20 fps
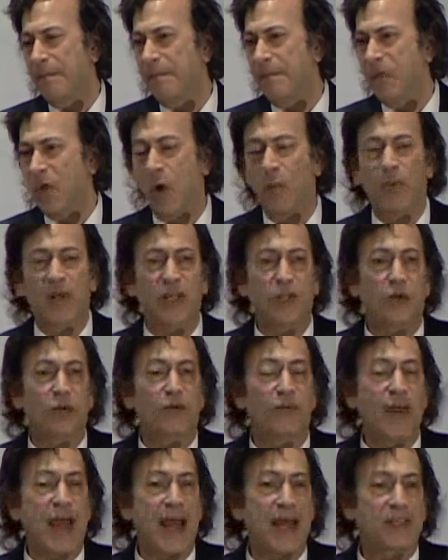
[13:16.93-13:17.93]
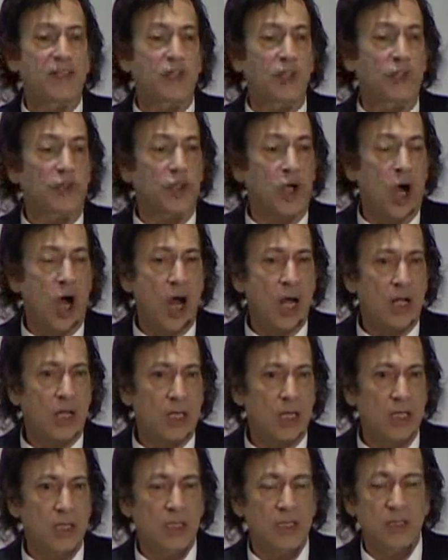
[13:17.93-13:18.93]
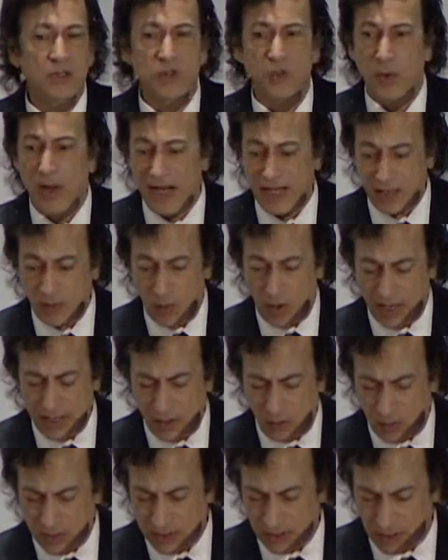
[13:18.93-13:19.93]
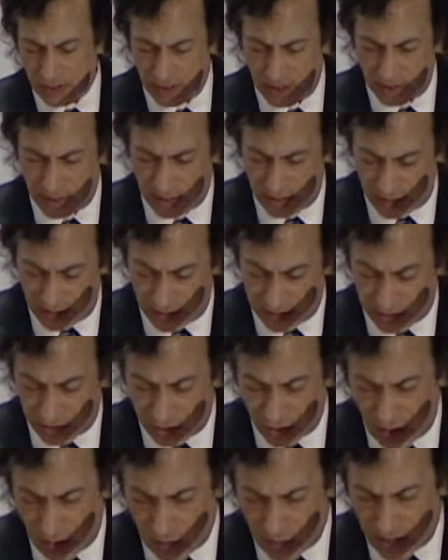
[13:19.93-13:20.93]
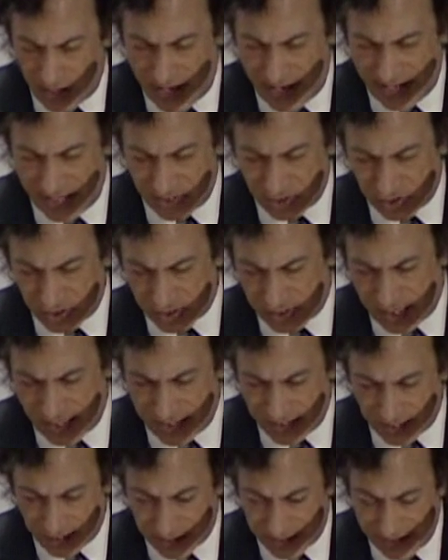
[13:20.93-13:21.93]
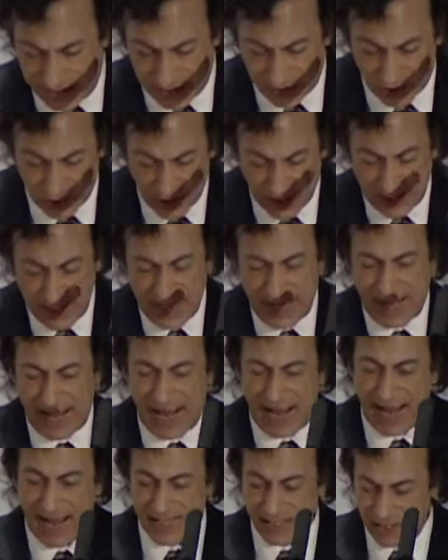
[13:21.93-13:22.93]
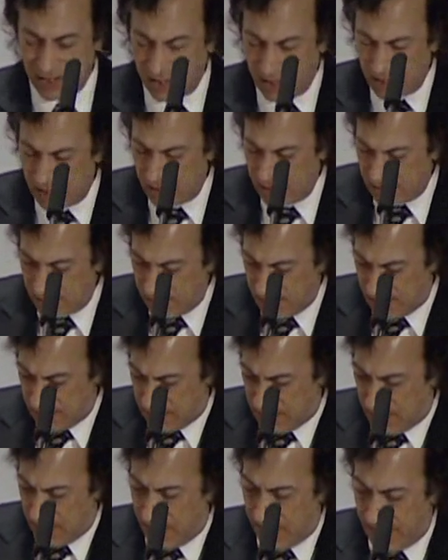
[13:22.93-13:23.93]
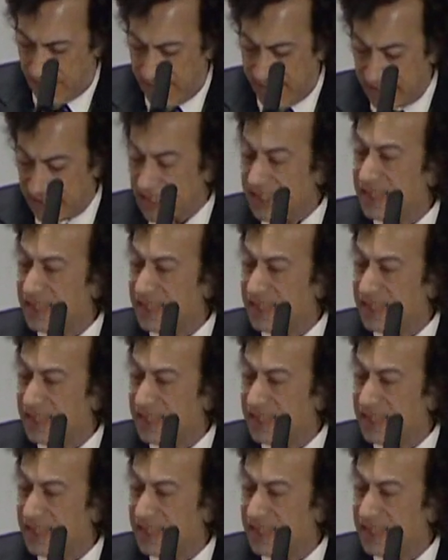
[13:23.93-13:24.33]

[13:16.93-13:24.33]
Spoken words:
nobody could fax or talk to anyone. It was a slower age, to say the least. And in